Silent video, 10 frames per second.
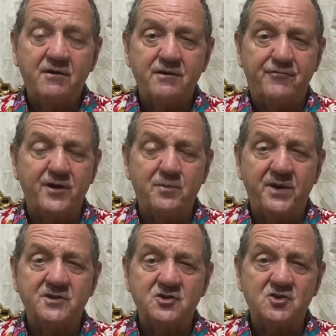The
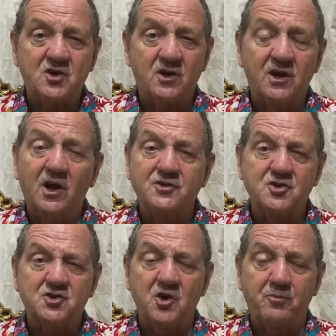Philippines has got a lot
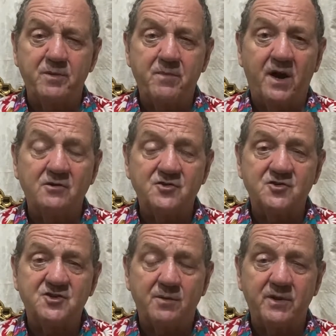of shopping malls,
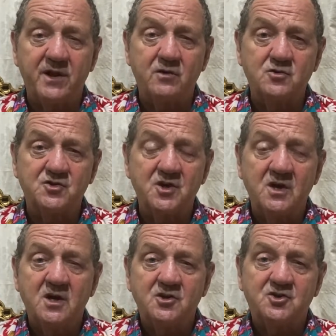and some of those
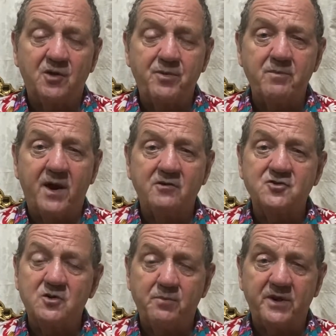shopping
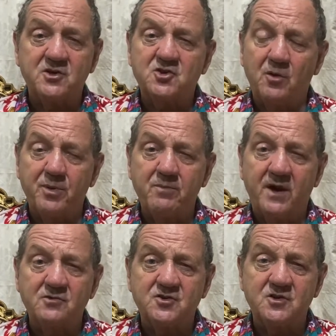malls are the biggest shopping
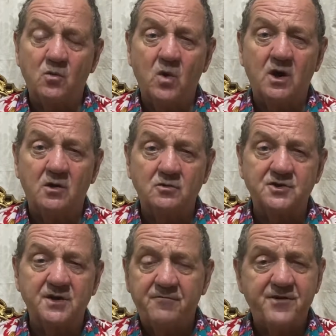malls in the
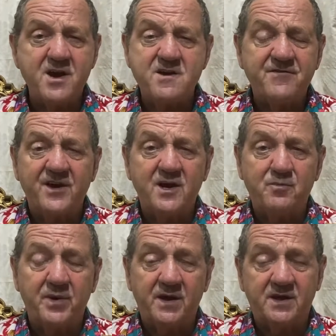world. Very, very
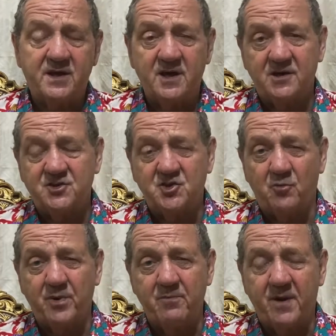big
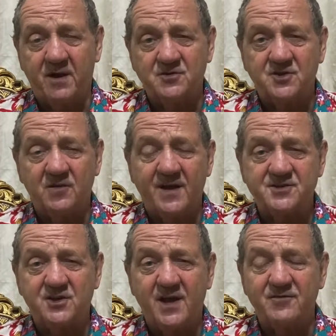shopping malls. So
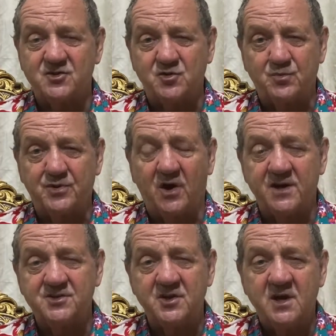that's another
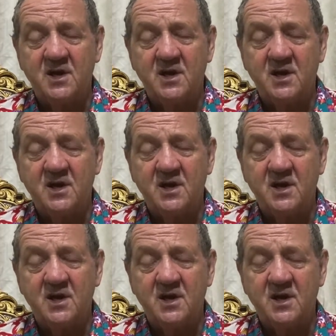surprise.